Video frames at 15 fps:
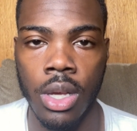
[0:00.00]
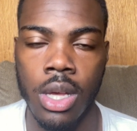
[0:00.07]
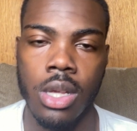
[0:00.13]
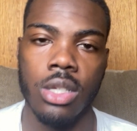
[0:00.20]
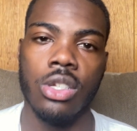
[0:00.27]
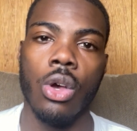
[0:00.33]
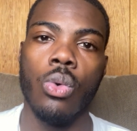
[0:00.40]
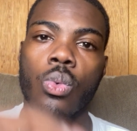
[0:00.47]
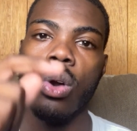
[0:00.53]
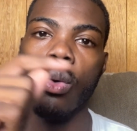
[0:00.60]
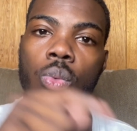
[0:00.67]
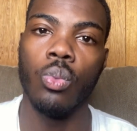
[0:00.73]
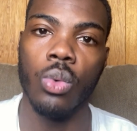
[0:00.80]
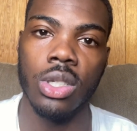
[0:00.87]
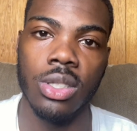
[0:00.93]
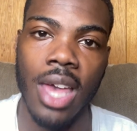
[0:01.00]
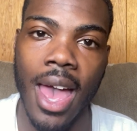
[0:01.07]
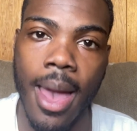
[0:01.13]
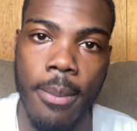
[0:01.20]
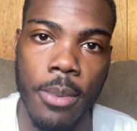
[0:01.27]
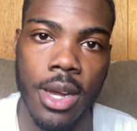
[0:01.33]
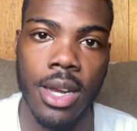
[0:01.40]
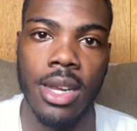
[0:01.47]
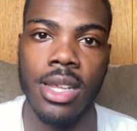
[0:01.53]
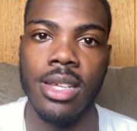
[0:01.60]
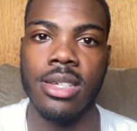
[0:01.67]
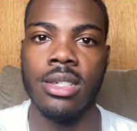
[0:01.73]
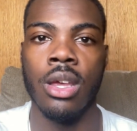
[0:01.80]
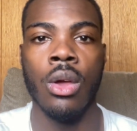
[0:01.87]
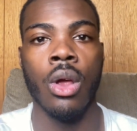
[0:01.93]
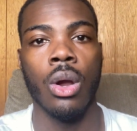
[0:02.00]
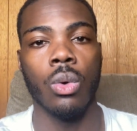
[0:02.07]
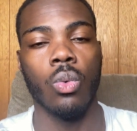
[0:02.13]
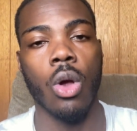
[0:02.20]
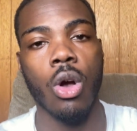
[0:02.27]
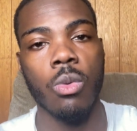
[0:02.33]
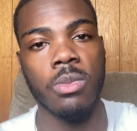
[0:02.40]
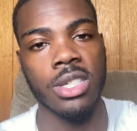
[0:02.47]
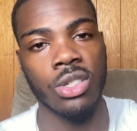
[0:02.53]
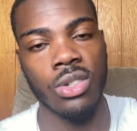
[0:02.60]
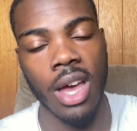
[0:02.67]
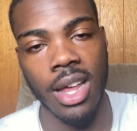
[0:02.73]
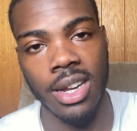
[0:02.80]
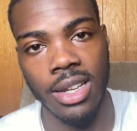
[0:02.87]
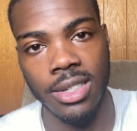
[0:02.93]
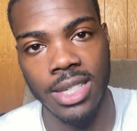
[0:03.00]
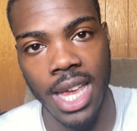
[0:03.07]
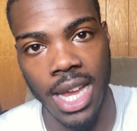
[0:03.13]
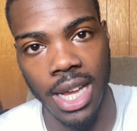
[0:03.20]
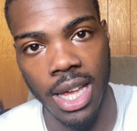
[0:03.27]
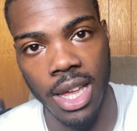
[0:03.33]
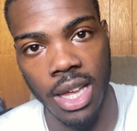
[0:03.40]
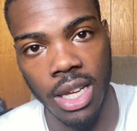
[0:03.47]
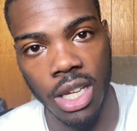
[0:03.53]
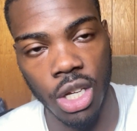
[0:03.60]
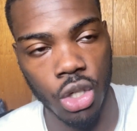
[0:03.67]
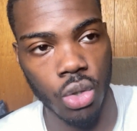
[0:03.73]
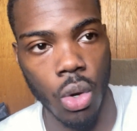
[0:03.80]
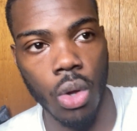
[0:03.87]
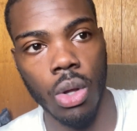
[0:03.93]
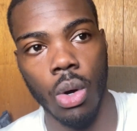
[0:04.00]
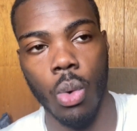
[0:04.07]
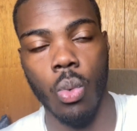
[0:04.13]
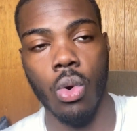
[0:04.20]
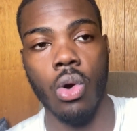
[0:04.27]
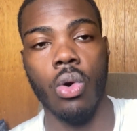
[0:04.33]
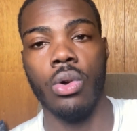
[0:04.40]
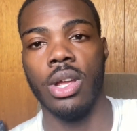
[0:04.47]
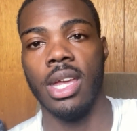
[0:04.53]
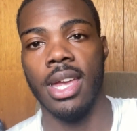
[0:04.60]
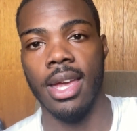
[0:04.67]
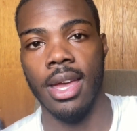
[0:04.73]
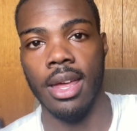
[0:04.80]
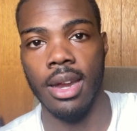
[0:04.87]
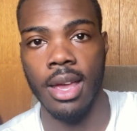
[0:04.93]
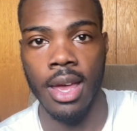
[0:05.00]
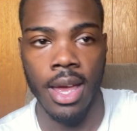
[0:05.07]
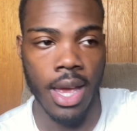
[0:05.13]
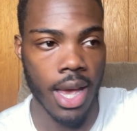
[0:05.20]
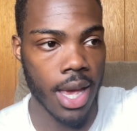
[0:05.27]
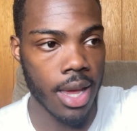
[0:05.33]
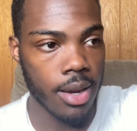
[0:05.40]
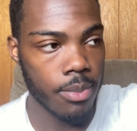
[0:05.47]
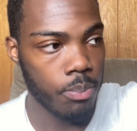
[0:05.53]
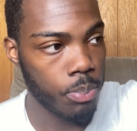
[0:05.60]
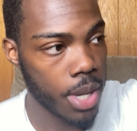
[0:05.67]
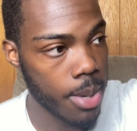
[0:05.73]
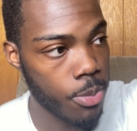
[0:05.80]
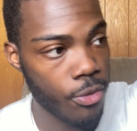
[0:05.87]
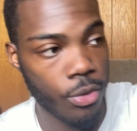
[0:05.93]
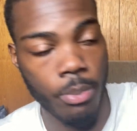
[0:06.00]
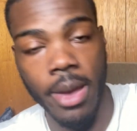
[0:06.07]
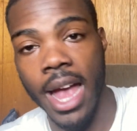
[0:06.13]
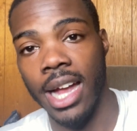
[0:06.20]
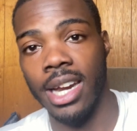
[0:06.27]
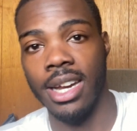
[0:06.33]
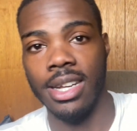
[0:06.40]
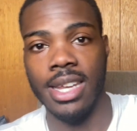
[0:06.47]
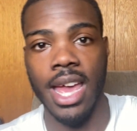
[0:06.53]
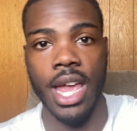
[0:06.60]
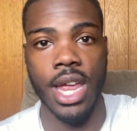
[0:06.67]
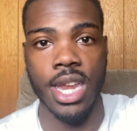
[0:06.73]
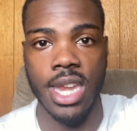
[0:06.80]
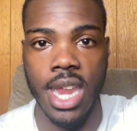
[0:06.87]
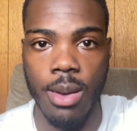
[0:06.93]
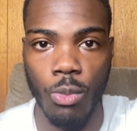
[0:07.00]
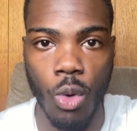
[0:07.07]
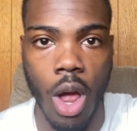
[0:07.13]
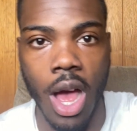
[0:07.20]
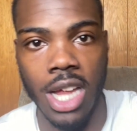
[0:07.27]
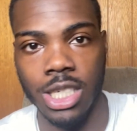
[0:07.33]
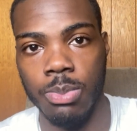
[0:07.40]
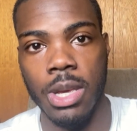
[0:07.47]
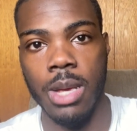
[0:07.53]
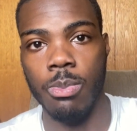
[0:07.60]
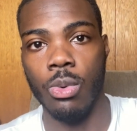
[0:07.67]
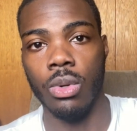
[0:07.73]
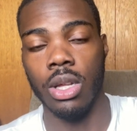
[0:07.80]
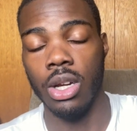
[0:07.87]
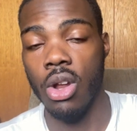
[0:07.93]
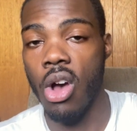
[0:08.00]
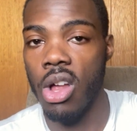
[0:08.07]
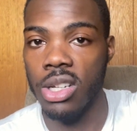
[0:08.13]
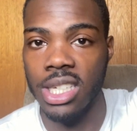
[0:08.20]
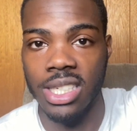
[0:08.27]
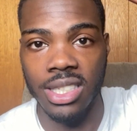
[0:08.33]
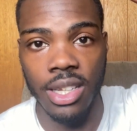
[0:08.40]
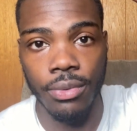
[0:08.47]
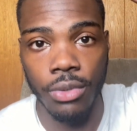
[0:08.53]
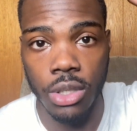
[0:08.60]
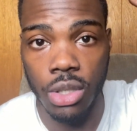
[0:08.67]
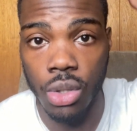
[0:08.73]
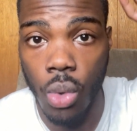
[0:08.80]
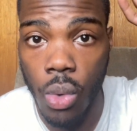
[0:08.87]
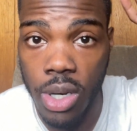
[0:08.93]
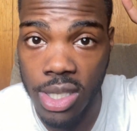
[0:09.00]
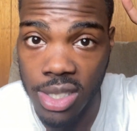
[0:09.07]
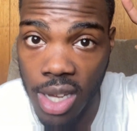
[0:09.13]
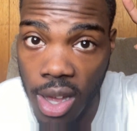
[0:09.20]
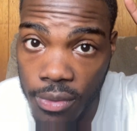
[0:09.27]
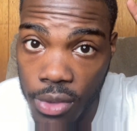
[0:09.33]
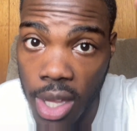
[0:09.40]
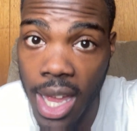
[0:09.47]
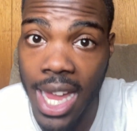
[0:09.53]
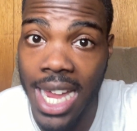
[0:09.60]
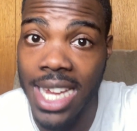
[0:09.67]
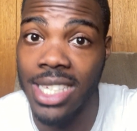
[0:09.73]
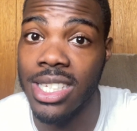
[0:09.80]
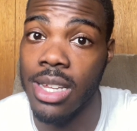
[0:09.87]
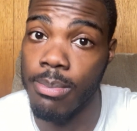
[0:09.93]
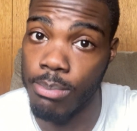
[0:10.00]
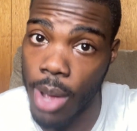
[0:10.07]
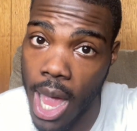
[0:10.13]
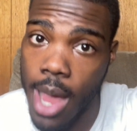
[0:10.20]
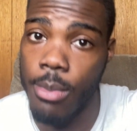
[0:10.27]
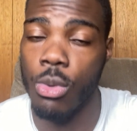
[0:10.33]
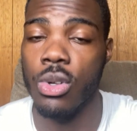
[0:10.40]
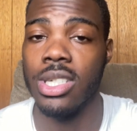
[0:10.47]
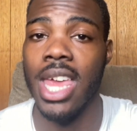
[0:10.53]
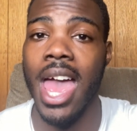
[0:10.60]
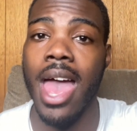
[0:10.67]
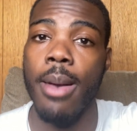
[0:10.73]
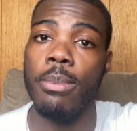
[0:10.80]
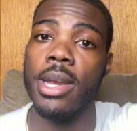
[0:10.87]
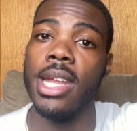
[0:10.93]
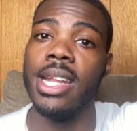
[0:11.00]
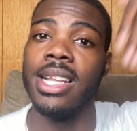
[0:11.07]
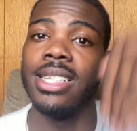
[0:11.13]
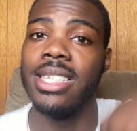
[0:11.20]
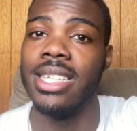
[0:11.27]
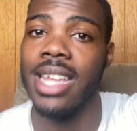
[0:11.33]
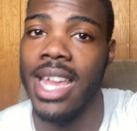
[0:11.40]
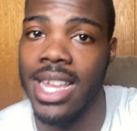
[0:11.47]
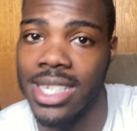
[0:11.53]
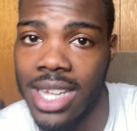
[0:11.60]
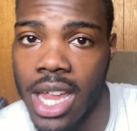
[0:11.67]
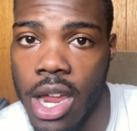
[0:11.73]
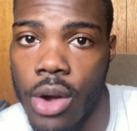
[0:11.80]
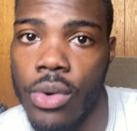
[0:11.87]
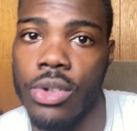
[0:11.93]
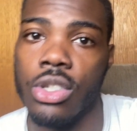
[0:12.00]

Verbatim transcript: So what, what's happening is Rome is trying to take control of the world again. And people from back in the day, Nimrod's people, and all these different stories of the ancient Bible is happening in today's era.